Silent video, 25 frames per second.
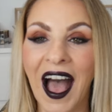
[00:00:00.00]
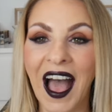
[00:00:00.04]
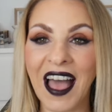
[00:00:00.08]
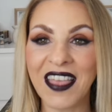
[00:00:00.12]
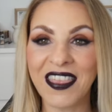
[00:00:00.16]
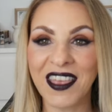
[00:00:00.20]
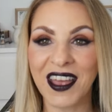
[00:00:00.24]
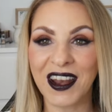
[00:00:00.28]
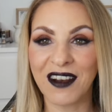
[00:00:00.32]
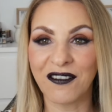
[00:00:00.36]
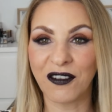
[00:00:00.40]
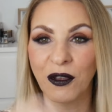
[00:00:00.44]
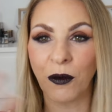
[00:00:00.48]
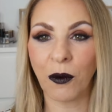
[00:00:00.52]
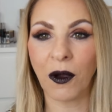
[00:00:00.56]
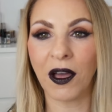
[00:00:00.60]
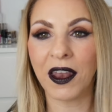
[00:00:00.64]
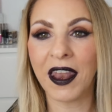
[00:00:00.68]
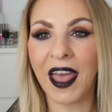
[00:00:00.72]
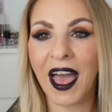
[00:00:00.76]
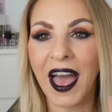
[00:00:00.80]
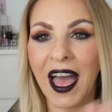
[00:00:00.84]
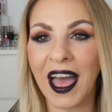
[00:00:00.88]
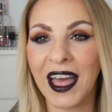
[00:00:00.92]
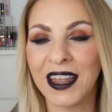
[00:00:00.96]
Hi there
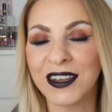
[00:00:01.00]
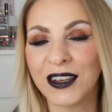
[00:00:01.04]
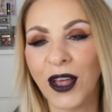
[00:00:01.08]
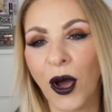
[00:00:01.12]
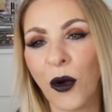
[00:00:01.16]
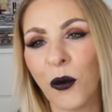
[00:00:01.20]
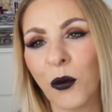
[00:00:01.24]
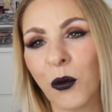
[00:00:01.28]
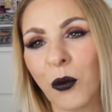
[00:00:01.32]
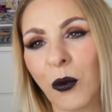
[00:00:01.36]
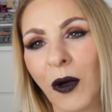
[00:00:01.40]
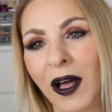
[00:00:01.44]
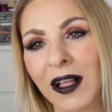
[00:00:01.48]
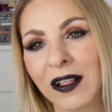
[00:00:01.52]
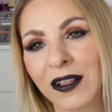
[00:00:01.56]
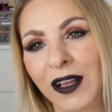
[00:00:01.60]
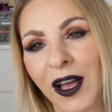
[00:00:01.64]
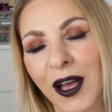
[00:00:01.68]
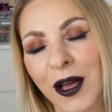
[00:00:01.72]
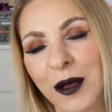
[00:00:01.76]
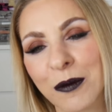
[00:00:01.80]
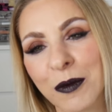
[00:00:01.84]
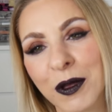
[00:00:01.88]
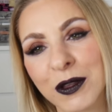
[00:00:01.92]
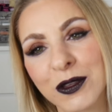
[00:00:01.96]
everyone and
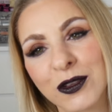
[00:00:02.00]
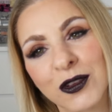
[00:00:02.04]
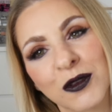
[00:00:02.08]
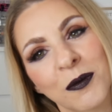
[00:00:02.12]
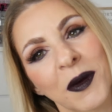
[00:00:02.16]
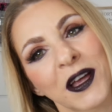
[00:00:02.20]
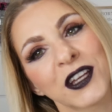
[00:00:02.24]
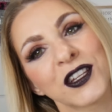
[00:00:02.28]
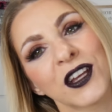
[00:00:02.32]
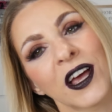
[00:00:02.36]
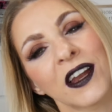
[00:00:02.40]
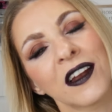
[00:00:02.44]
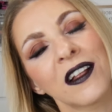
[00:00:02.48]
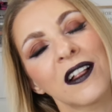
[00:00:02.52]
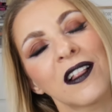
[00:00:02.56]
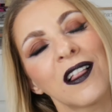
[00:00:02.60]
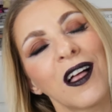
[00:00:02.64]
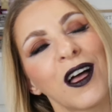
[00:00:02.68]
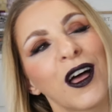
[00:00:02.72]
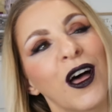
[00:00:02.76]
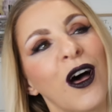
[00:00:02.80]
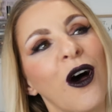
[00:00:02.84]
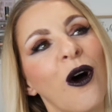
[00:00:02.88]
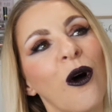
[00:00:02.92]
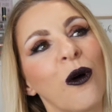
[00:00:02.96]
welcome to my channel.
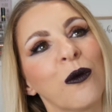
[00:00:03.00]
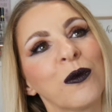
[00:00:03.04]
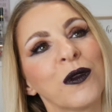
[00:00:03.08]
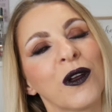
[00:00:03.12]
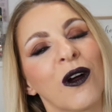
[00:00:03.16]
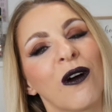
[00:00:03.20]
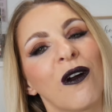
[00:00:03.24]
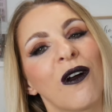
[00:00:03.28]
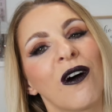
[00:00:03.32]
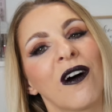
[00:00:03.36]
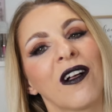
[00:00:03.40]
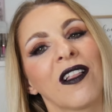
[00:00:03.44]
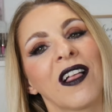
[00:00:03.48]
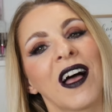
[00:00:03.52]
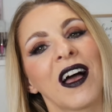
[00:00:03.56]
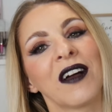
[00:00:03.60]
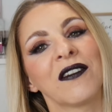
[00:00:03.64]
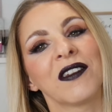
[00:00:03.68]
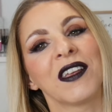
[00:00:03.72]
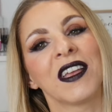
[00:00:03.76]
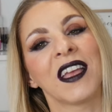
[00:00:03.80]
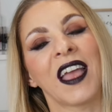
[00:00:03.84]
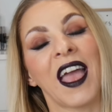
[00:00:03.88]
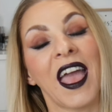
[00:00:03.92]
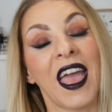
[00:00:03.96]
I hope you're all
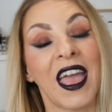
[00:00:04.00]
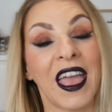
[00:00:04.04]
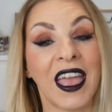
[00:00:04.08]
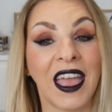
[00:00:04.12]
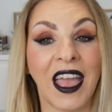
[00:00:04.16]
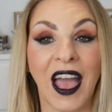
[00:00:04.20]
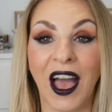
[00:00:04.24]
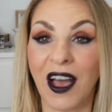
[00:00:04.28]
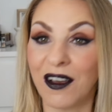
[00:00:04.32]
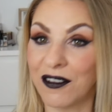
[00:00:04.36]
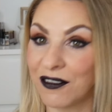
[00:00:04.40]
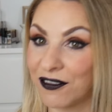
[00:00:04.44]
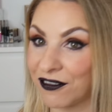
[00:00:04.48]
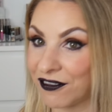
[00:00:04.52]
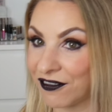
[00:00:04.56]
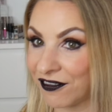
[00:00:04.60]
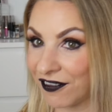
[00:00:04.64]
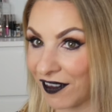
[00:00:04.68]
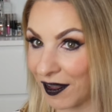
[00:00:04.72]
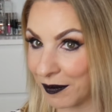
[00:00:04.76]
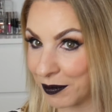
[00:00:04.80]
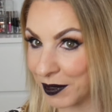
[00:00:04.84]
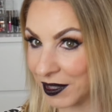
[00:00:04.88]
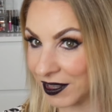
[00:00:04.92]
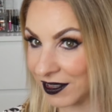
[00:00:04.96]
having a
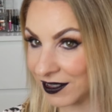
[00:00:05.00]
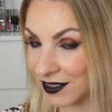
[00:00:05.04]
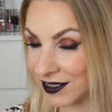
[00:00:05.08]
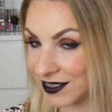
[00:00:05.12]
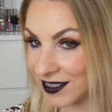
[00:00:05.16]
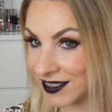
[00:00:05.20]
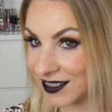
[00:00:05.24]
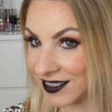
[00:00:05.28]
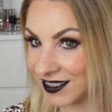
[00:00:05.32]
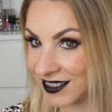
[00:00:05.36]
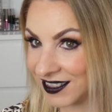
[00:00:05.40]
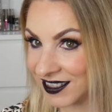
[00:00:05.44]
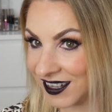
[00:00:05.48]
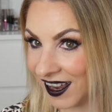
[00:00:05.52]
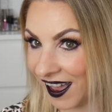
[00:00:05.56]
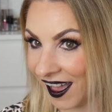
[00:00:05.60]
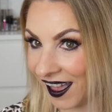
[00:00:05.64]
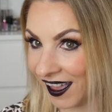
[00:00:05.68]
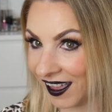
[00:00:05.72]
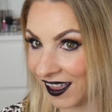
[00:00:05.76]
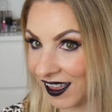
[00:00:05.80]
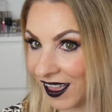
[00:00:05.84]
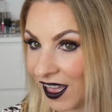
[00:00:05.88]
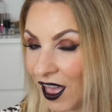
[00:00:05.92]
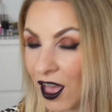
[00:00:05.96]
fabulous
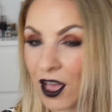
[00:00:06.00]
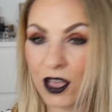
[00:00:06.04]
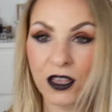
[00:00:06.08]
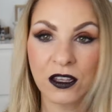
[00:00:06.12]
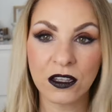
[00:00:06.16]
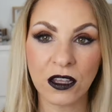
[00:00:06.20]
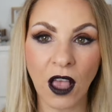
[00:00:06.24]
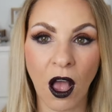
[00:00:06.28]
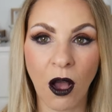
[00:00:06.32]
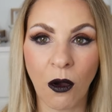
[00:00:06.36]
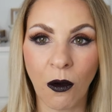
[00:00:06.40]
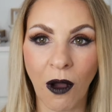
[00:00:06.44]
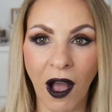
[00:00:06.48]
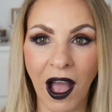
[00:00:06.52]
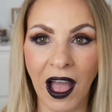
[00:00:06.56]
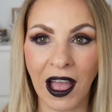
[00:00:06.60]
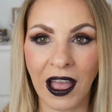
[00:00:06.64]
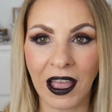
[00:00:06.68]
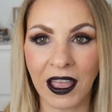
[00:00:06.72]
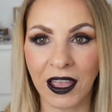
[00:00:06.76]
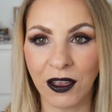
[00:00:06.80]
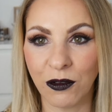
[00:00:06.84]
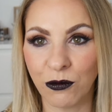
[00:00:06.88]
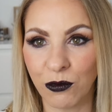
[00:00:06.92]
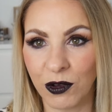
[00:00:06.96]
day. So
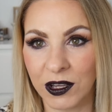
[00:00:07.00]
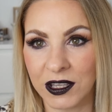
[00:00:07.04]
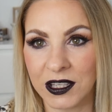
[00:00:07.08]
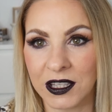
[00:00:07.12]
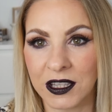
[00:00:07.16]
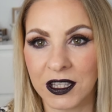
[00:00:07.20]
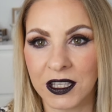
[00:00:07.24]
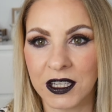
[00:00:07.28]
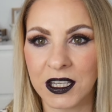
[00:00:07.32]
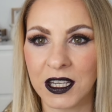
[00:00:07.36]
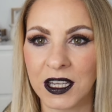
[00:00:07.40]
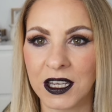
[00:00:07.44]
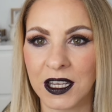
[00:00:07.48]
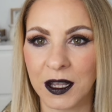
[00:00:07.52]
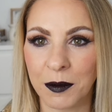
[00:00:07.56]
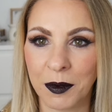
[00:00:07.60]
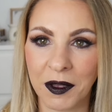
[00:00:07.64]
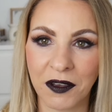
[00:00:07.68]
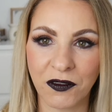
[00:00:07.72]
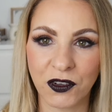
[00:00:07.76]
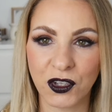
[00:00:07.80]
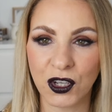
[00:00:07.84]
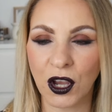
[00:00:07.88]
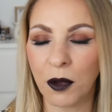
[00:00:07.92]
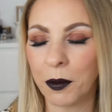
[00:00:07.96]
I recently did a bit
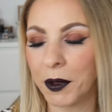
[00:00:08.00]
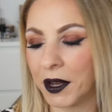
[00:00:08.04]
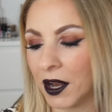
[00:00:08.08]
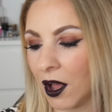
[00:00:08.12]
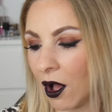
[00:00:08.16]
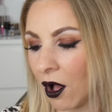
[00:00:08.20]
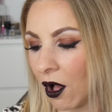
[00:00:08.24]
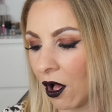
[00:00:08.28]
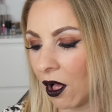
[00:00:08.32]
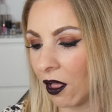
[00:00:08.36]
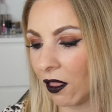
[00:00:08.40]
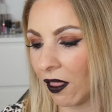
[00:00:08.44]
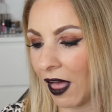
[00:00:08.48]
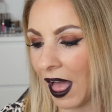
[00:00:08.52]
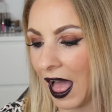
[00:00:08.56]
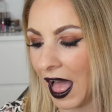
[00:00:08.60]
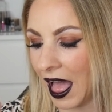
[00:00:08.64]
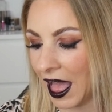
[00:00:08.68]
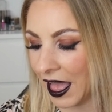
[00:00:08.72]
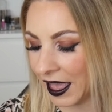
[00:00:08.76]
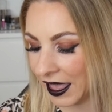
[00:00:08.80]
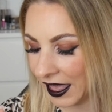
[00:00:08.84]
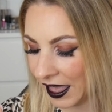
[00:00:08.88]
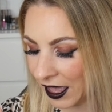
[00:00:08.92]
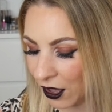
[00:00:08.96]
of a shopping haul.
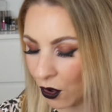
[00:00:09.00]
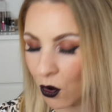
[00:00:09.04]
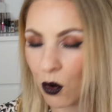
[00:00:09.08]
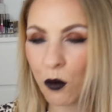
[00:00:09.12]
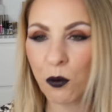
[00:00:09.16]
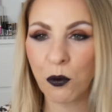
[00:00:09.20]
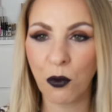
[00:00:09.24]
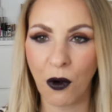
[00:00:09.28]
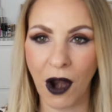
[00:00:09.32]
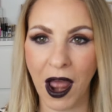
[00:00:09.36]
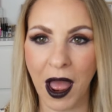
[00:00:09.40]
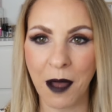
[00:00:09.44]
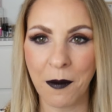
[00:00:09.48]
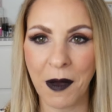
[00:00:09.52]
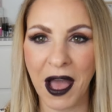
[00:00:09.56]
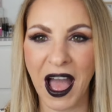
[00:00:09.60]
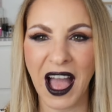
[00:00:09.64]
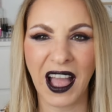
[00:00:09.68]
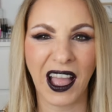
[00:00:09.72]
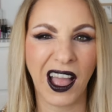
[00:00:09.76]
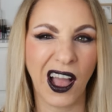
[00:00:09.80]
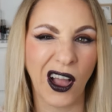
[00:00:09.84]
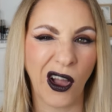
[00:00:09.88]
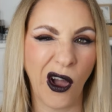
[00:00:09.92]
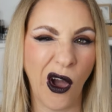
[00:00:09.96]
I hit up
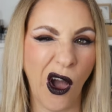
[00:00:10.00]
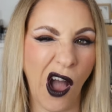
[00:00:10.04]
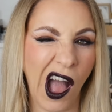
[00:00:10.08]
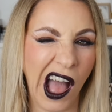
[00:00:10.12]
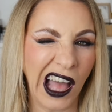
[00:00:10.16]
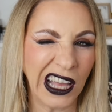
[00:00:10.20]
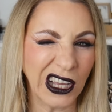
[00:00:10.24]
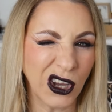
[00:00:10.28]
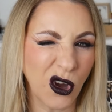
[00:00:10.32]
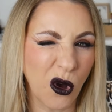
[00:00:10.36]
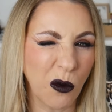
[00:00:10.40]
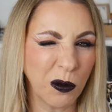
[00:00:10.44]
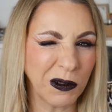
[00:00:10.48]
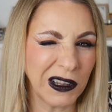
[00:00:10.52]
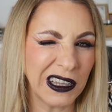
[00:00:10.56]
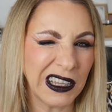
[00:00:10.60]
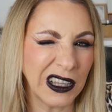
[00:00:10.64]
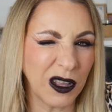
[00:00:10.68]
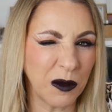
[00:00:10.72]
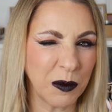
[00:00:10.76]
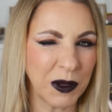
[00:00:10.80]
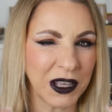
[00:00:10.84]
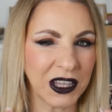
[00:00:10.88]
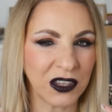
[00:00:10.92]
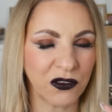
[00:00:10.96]
Primark. I got a couple of
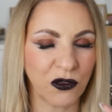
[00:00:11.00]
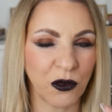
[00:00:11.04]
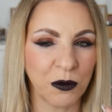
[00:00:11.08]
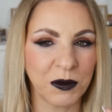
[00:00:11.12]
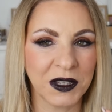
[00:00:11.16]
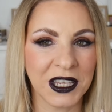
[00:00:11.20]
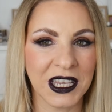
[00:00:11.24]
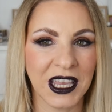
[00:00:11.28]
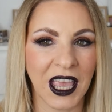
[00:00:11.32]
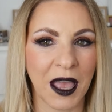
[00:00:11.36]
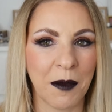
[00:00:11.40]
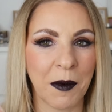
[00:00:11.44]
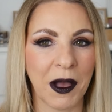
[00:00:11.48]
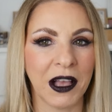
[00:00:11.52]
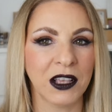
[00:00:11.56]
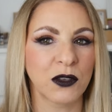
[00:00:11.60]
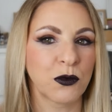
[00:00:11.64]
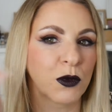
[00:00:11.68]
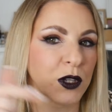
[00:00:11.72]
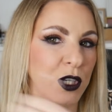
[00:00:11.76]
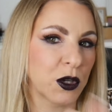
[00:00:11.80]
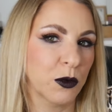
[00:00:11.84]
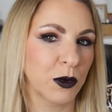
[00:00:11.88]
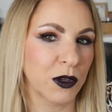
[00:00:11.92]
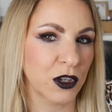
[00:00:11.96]
little bits from TK Maxx
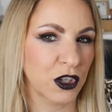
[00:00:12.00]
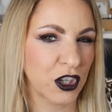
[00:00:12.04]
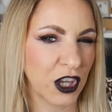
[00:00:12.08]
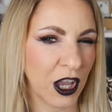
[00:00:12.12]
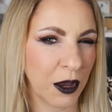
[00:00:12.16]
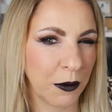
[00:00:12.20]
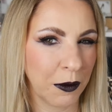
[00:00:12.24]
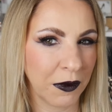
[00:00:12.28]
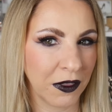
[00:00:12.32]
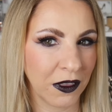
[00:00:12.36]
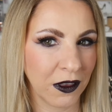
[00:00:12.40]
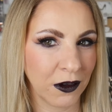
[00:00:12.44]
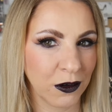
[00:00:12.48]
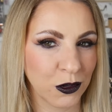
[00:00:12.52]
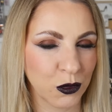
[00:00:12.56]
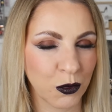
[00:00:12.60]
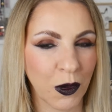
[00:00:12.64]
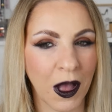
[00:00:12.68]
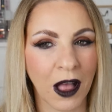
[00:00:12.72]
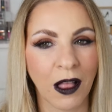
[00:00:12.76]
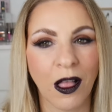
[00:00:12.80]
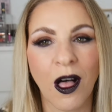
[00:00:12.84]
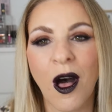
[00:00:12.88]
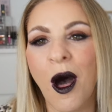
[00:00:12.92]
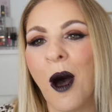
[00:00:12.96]
which I will share with you as
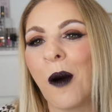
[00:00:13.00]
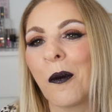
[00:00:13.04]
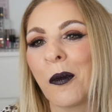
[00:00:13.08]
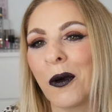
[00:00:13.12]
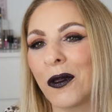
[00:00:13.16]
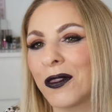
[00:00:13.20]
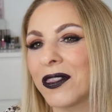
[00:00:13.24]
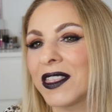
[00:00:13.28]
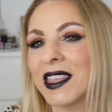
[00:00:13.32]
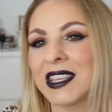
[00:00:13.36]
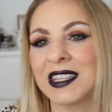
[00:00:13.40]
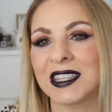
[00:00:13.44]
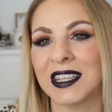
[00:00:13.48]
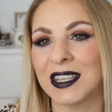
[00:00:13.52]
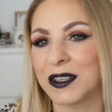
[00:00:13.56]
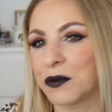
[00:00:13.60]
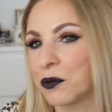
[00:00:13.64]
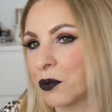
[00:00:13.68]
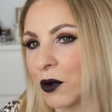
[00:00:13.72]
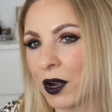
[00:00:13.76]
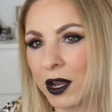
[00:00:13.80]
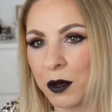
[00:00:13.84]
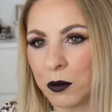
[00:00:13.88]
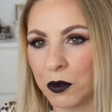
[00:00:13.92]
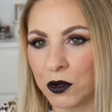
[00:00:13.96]
well, but this is
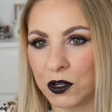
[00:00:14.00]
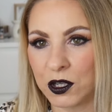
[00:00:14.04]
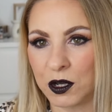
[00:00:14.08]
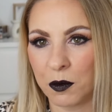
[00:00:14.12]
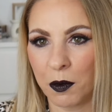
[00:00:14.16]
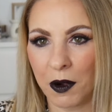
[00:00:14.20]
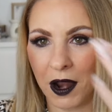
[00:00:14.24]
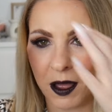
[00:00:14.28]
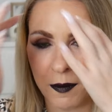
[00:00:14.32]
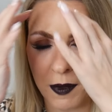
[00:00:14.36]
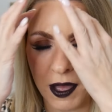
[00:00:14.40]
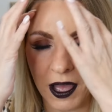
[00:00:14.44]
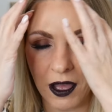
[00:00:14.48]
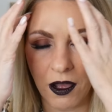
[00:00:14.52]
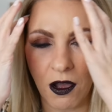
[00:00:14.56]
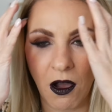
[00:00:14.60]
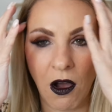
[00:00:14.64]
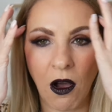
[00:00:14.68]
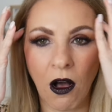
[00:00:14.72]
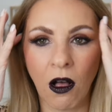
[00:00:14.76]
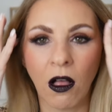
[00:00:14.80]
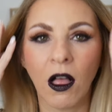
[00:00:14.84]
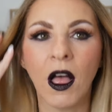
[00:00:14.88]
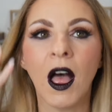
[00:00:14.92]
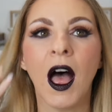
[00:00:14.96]
pretty much a Primark
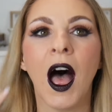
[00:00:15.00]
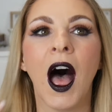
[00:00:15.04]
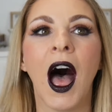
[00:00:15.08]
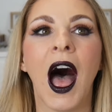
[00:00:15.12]
haul.